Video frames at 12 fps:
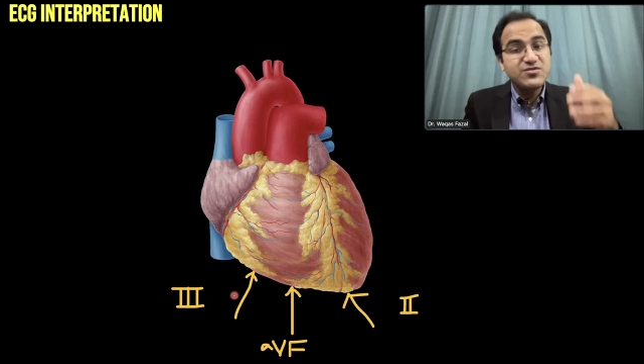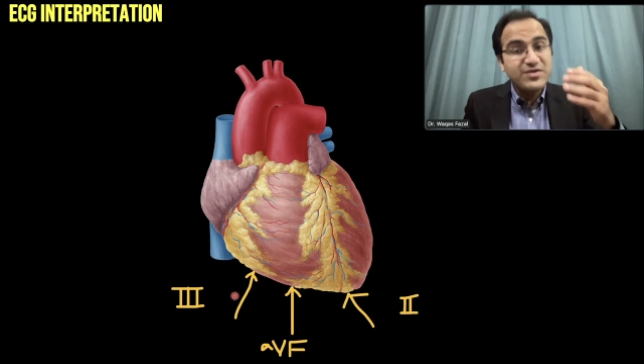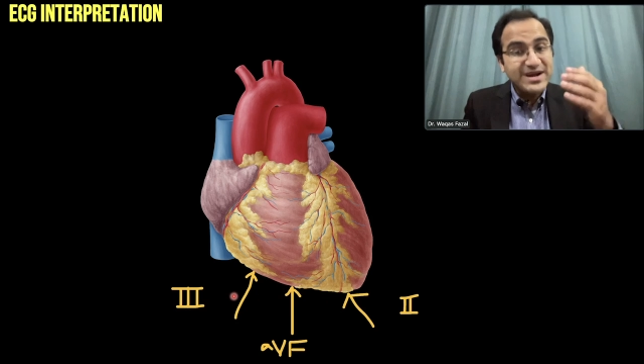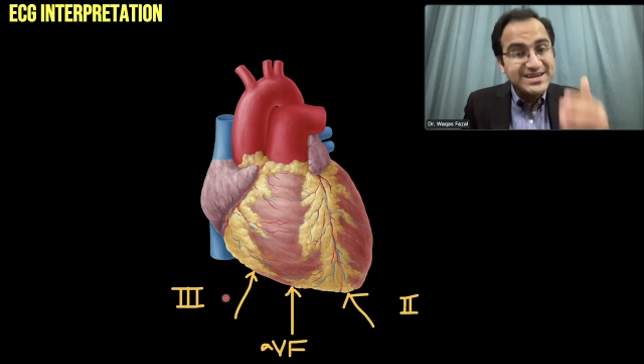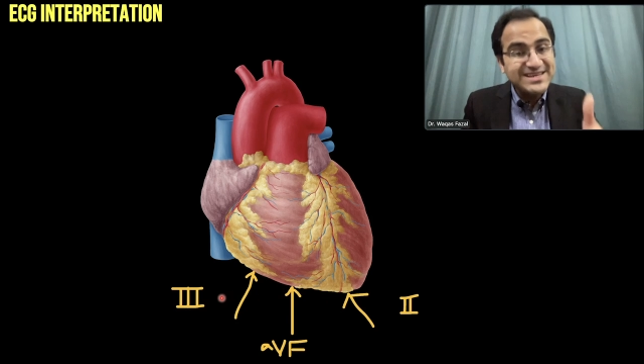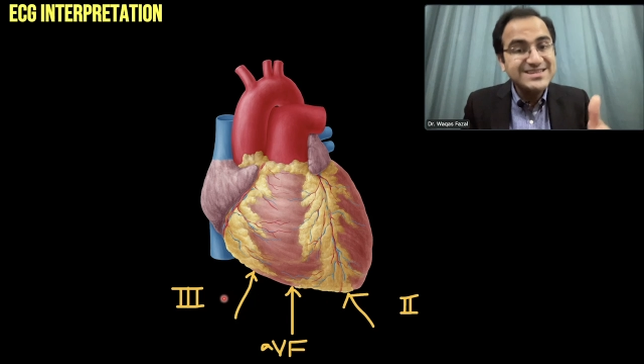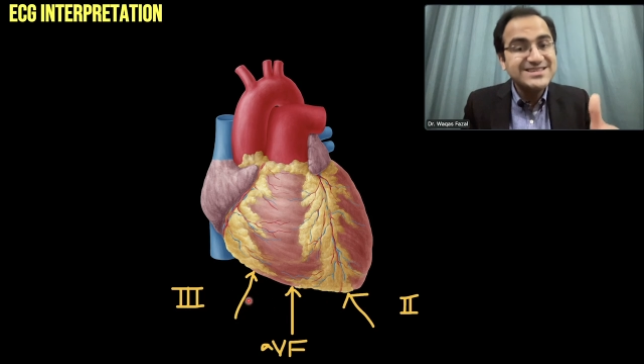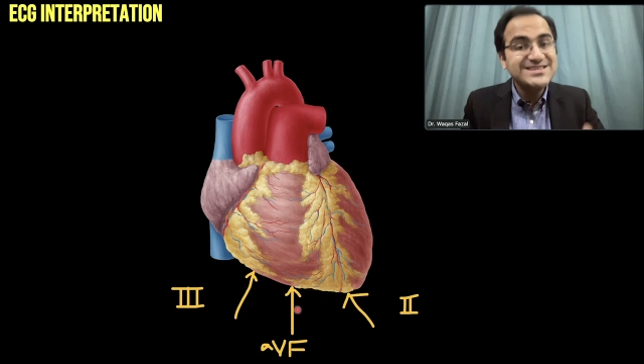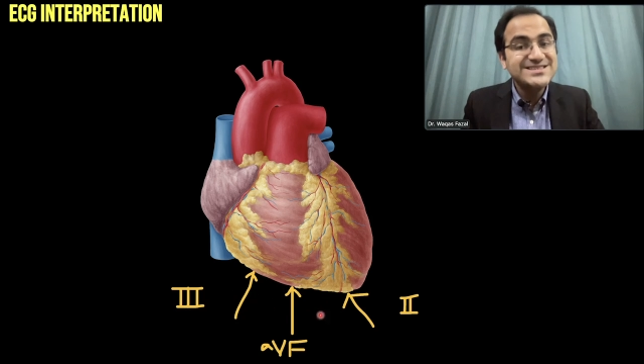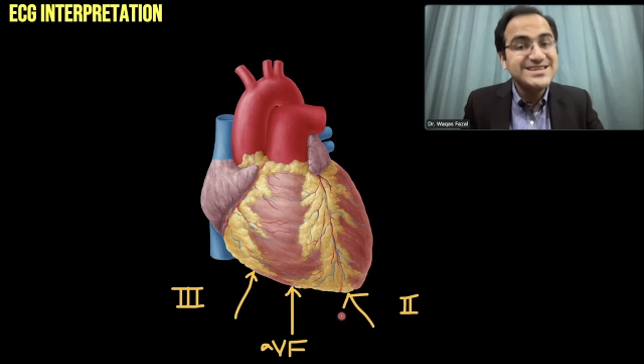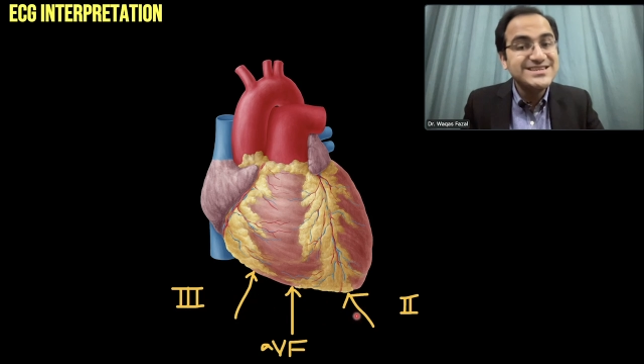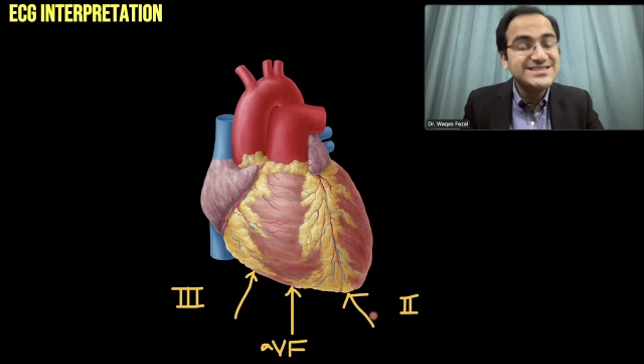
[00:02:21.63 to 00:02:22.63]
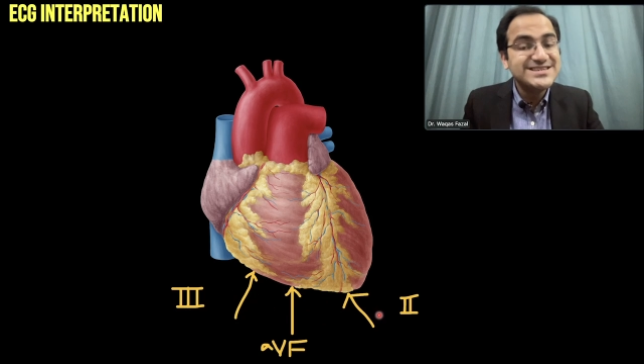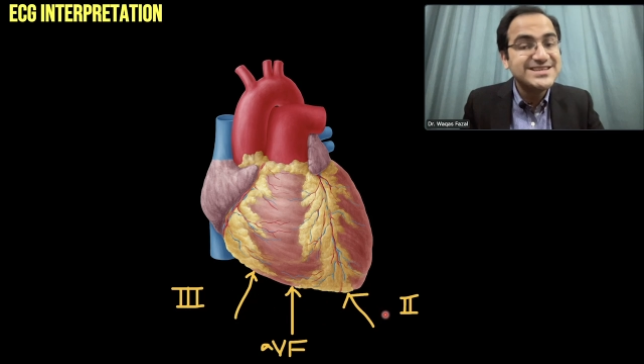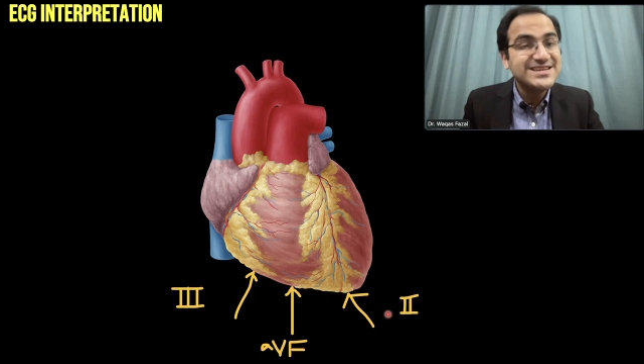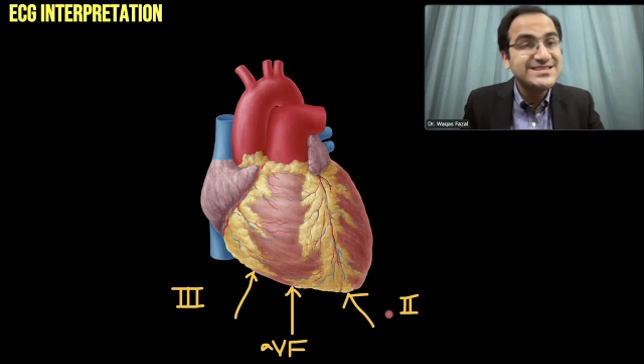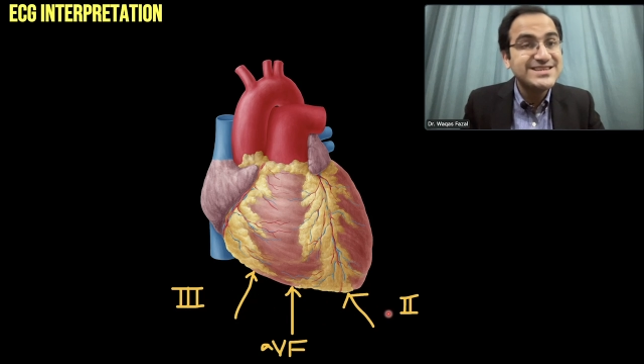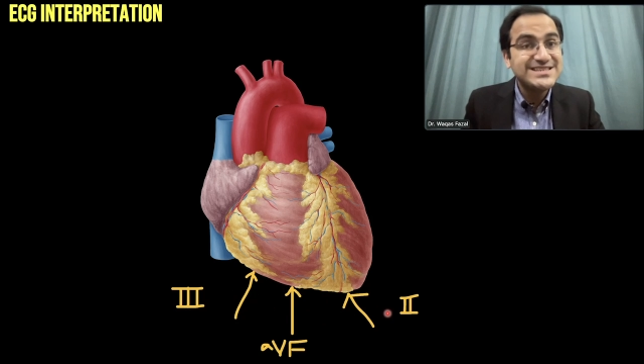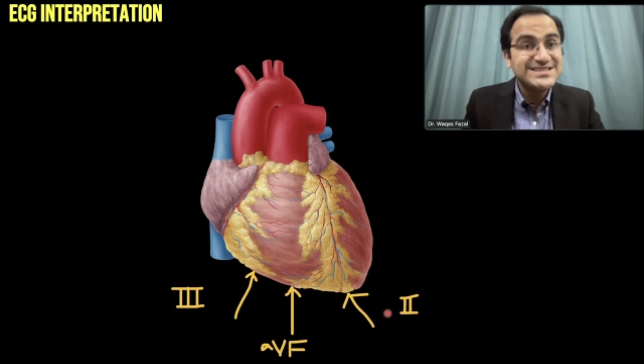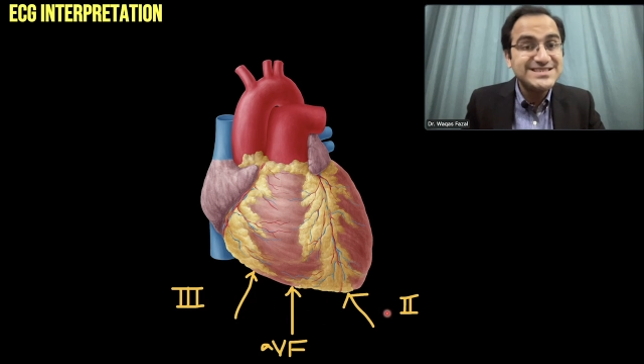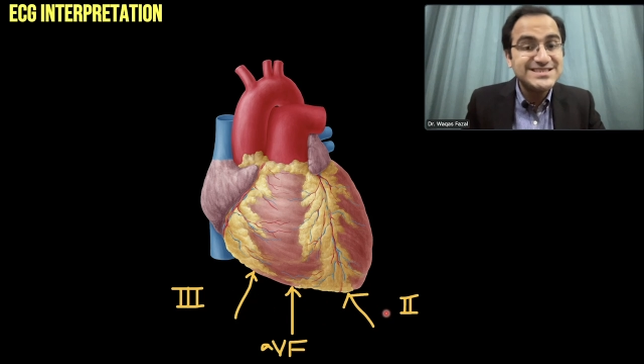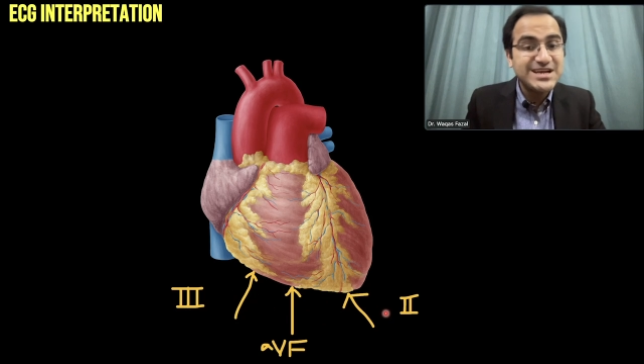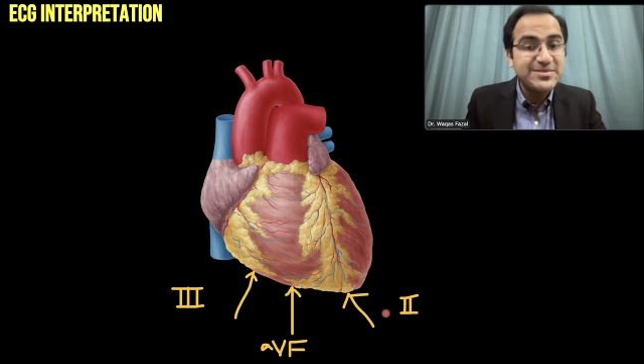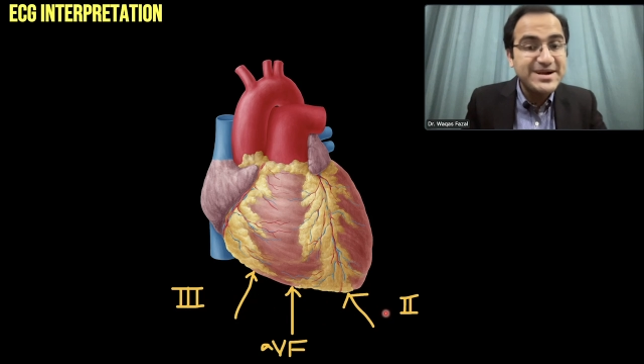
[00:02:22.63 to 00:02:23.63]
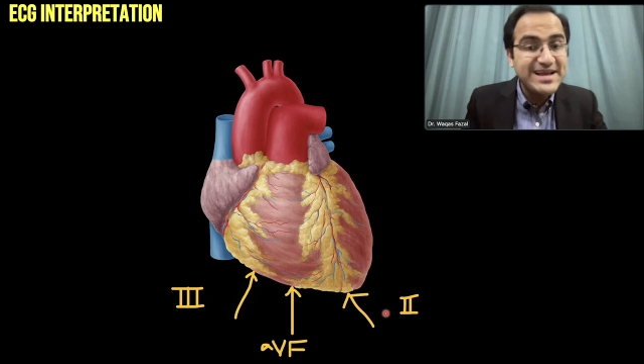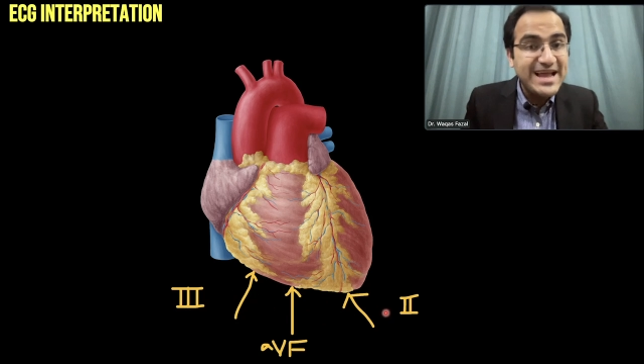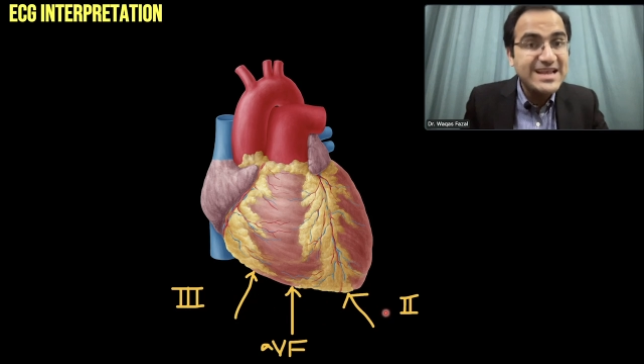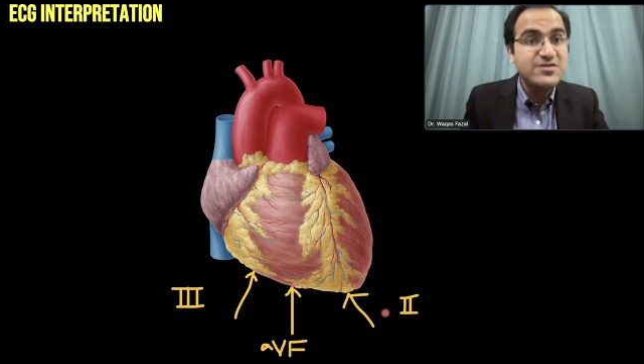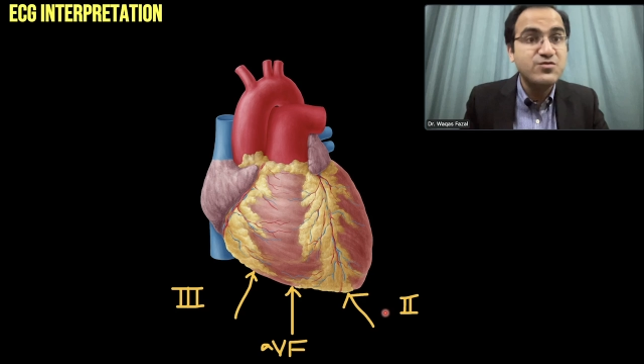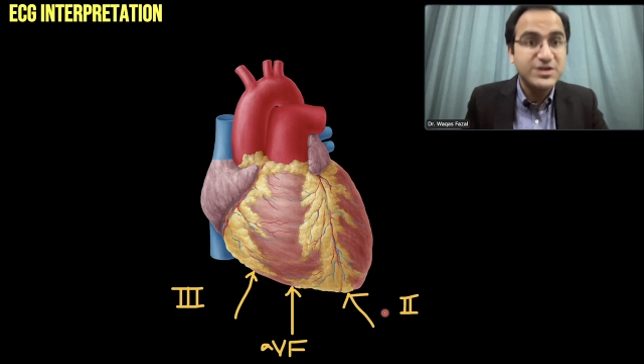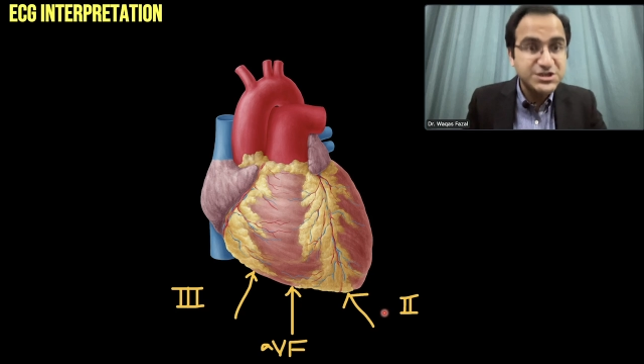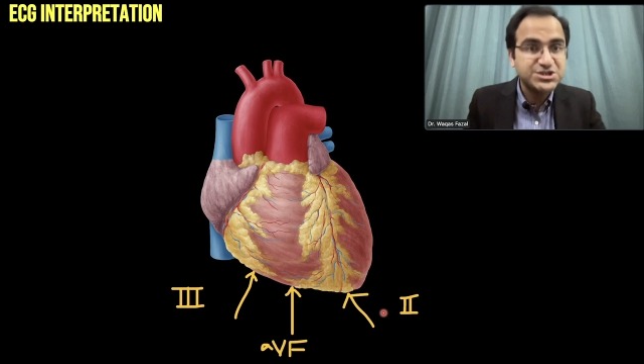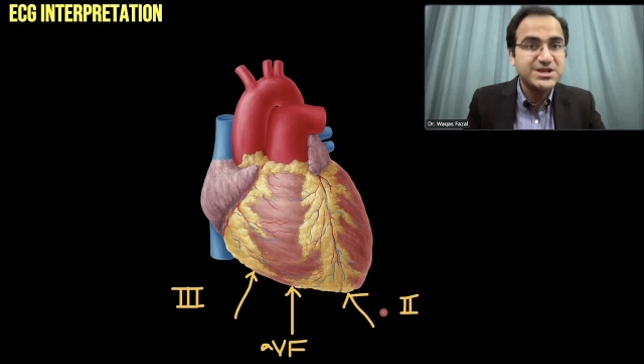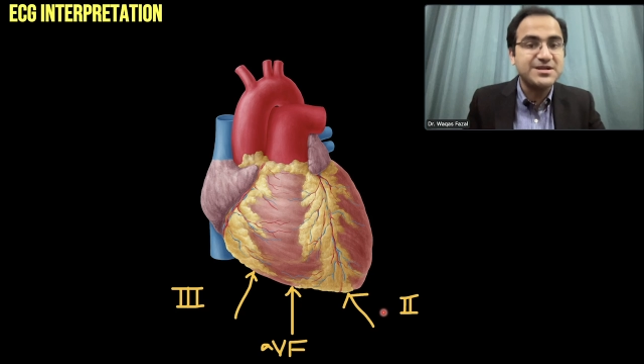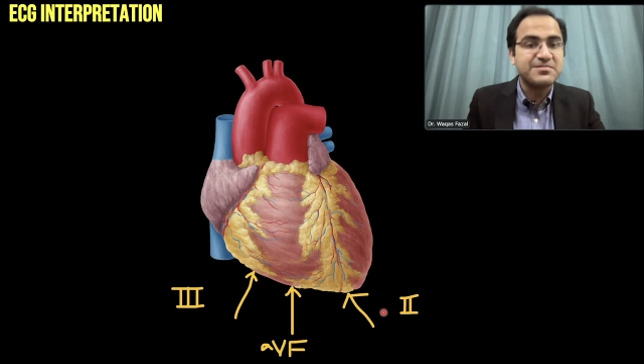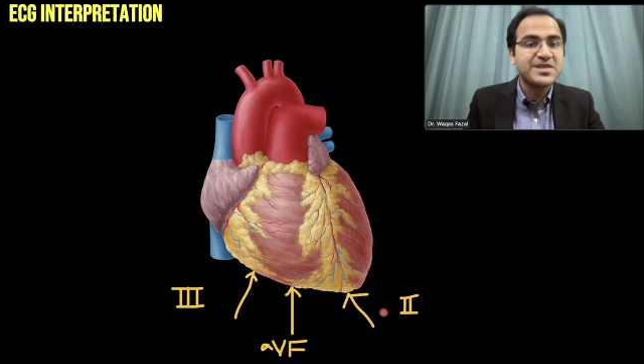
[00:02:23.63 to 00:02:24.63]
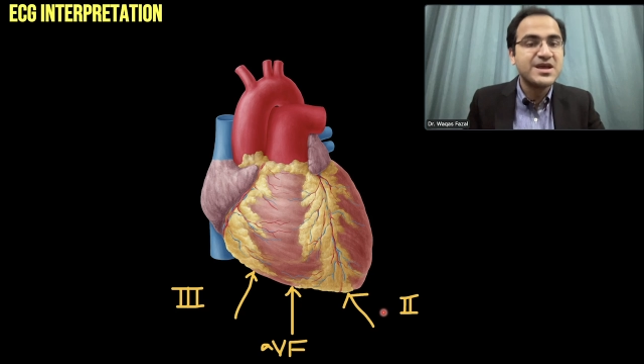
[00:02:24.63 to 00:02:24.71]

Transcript: affecting these leads and there is st segment elevation